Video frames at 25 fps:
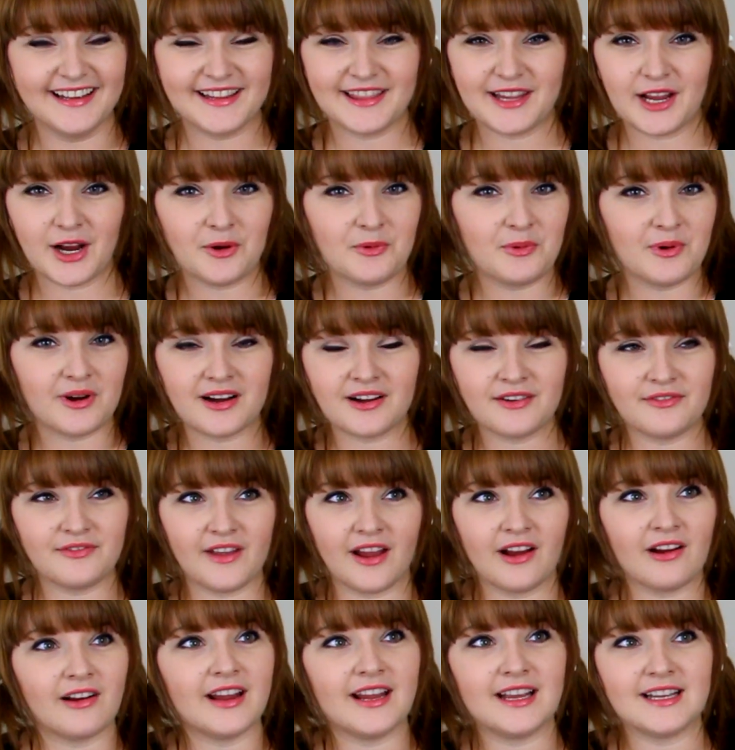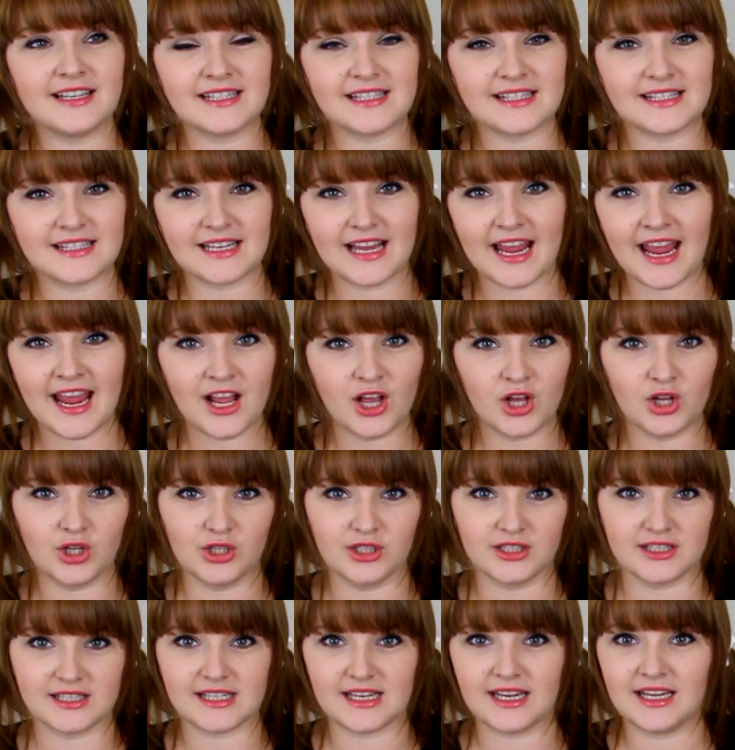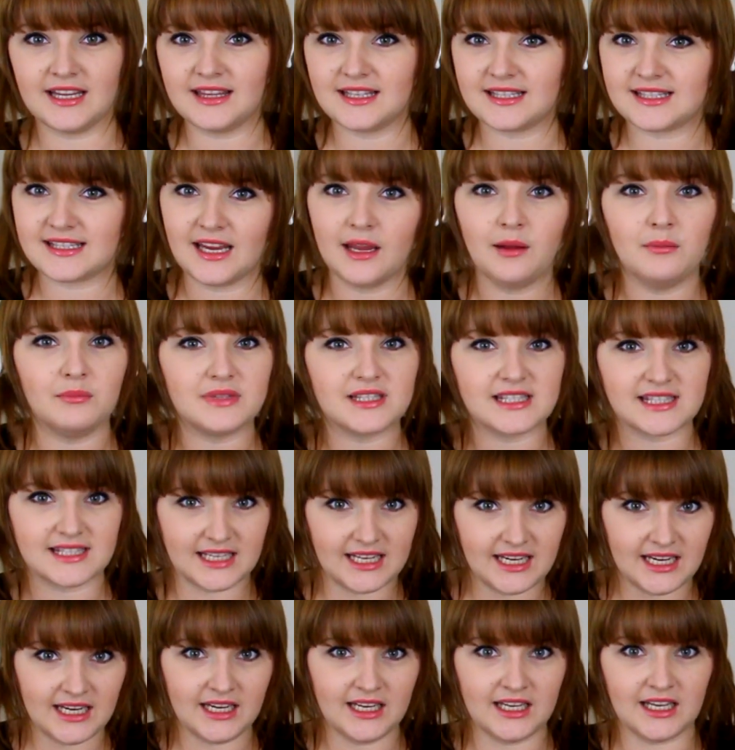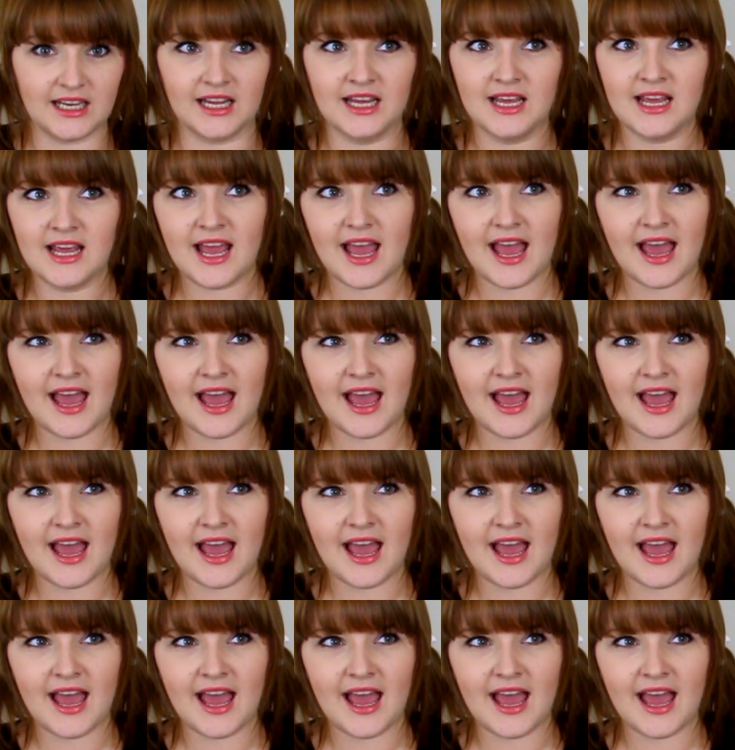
There were various angles in the same scene,